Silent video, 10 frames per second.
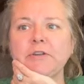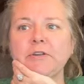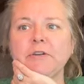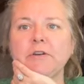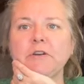
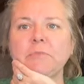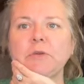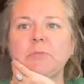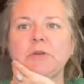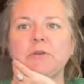your
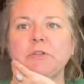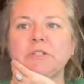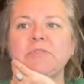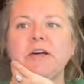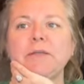computer, it
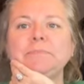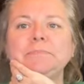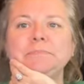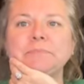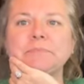looks fine.